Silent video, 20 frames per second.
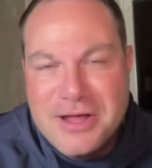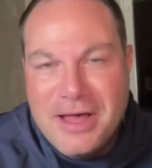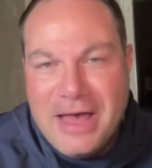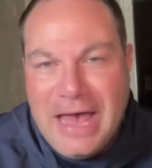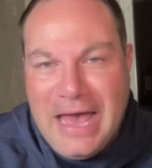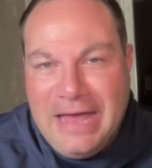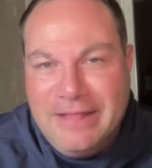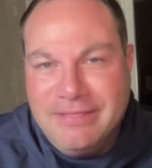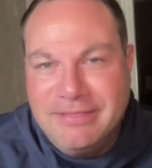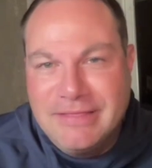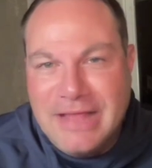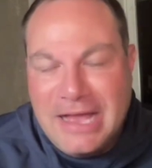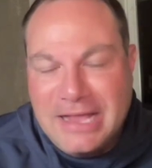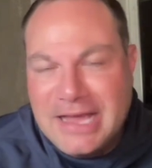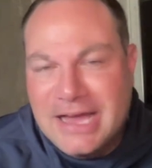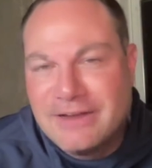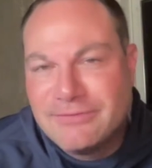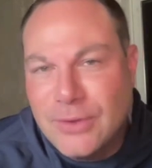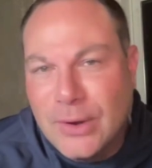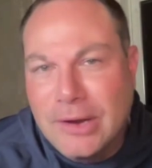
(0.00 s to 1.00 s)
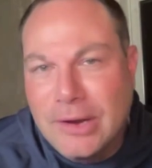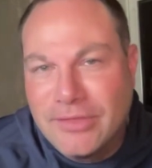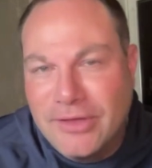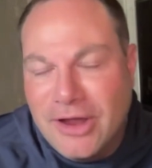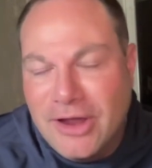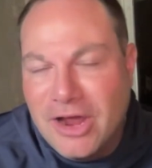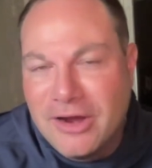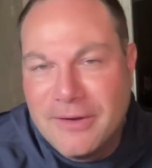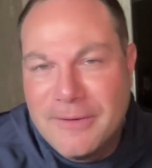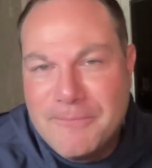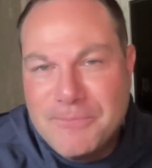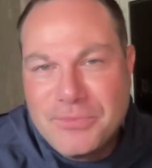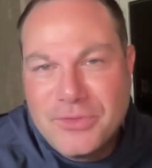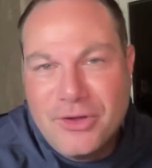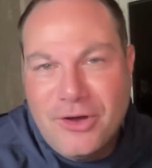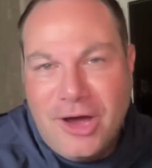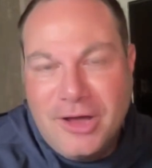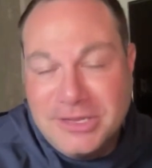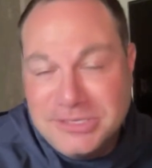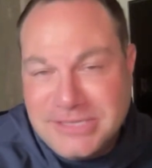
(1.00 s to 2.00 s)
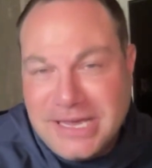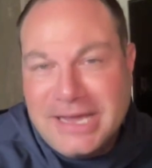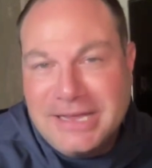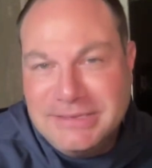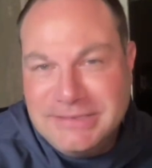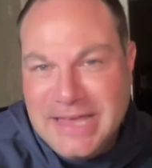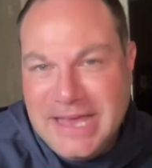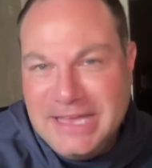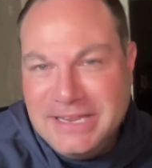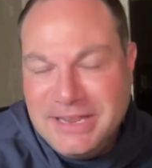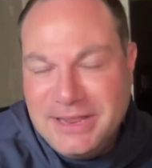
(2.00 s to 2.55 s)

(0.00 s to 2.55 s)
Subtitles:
And I kind of took her there on a second date.